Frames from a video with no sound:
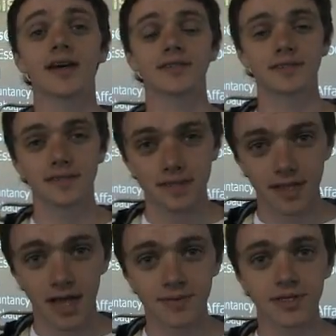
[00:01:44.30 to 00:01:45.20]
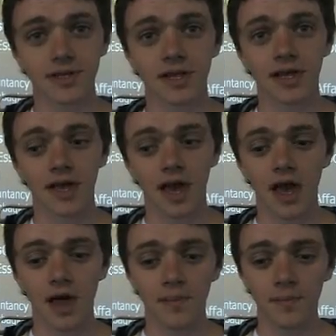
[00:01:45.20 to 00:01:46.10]
Yes, absolutely.
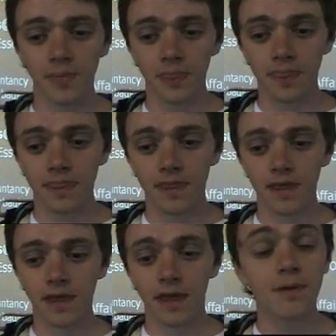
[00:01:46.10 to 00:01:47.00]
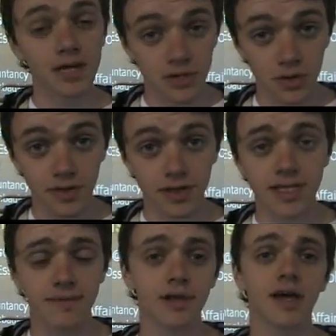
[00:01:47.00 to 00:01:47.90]
In my talk, the
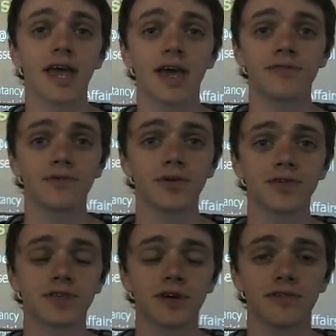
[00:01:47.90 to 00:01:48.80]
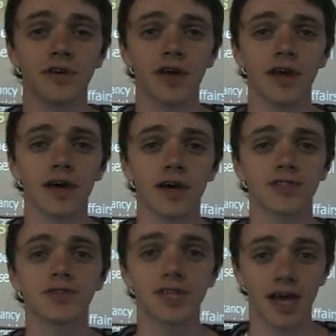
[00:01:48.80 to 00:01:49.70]
example I gave was of a
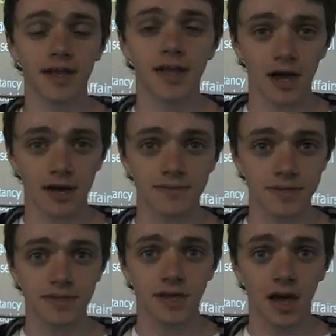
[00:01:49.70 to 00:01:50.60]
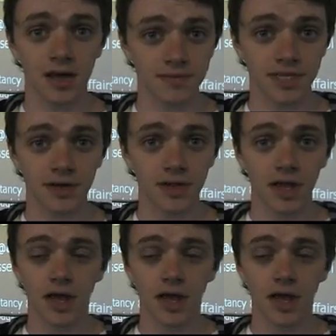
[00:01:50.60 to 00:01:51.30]
Sudan arms deal.